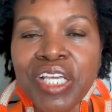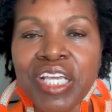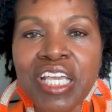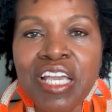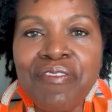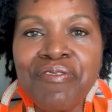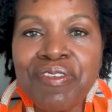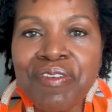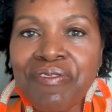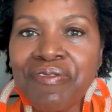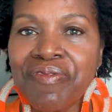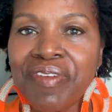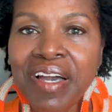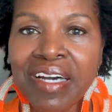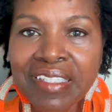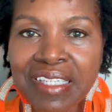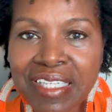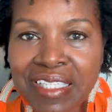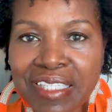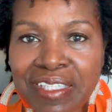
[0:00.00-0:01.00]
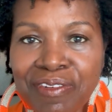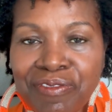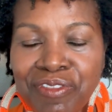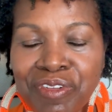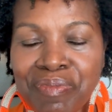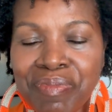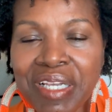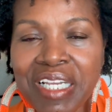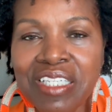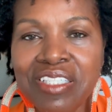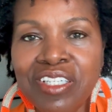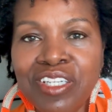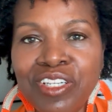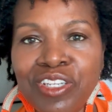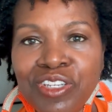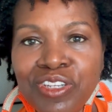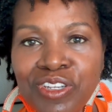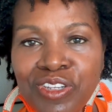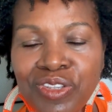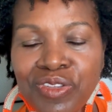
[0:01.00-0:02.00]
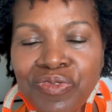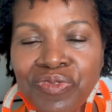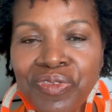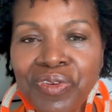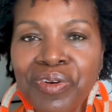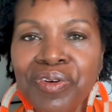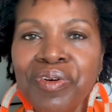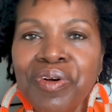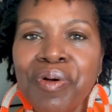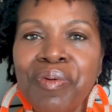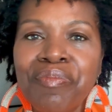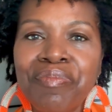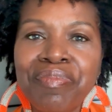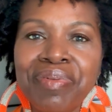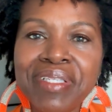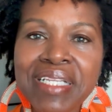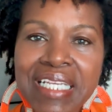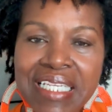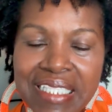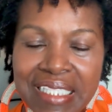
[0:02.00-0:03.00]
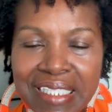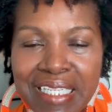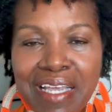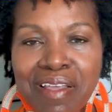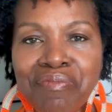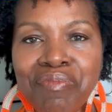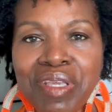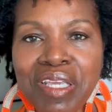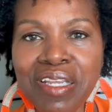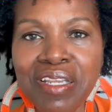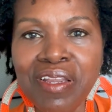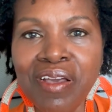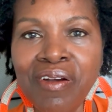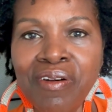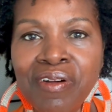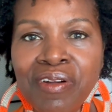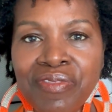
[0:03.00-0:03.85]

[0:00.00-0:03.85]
If you found this information useful, please let me know.